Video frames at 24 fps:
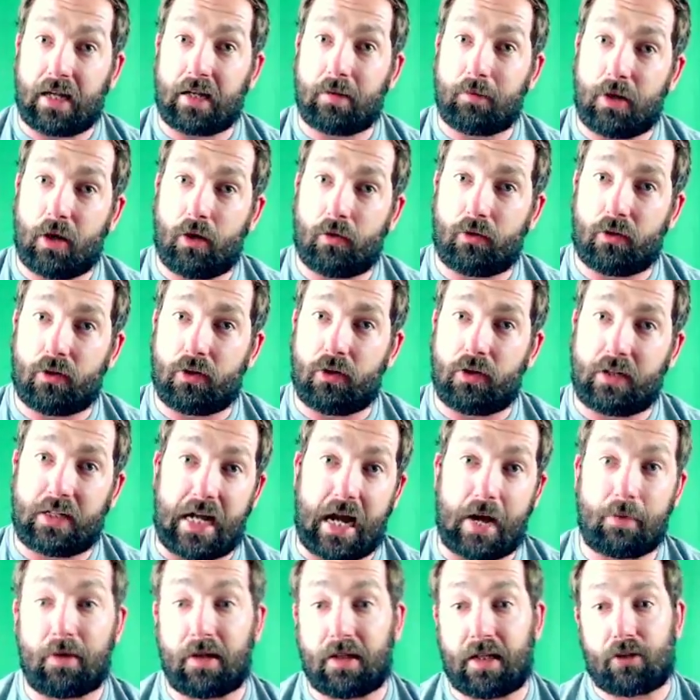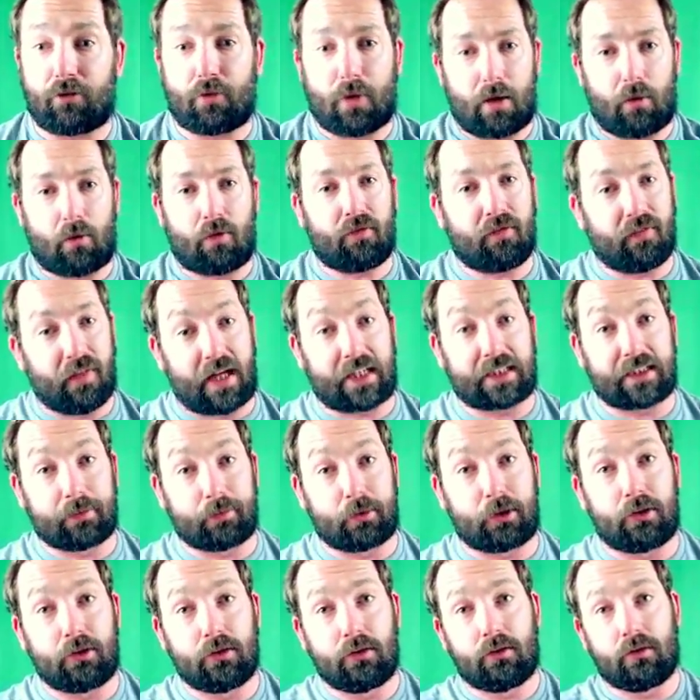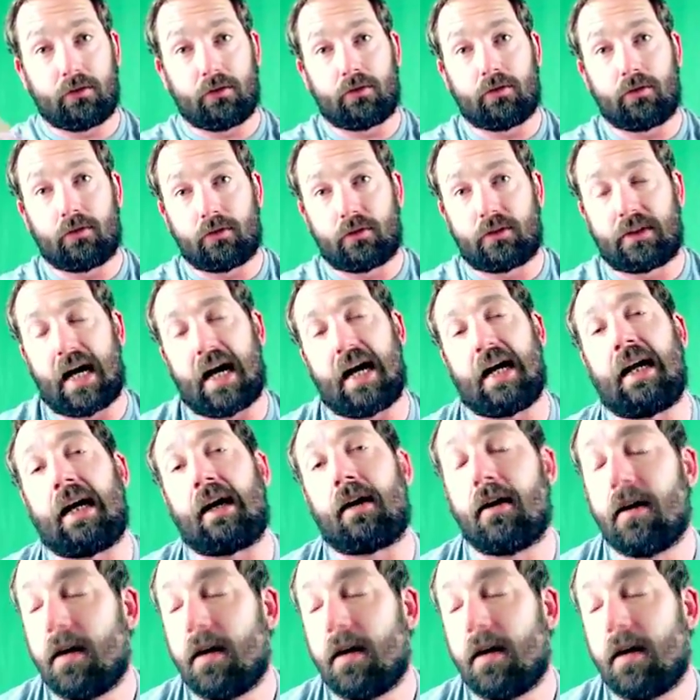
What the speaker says: to be able to adapt, and that's why we're flexible dieting.